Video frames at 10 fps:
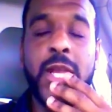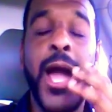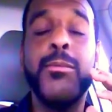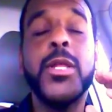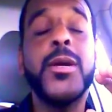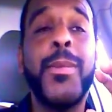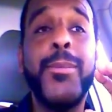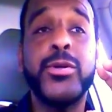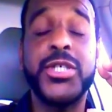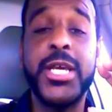My
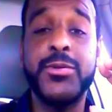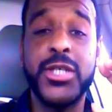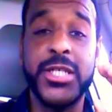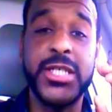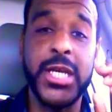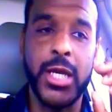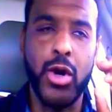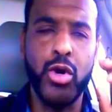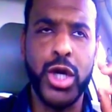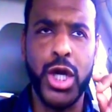perception is saying,
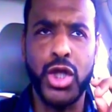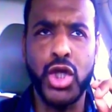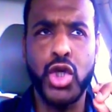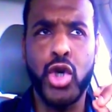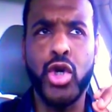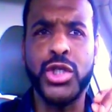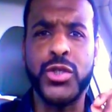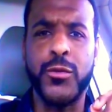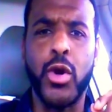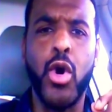okay, this girl is a
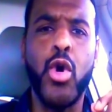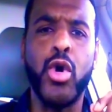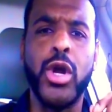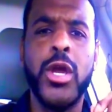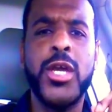whore.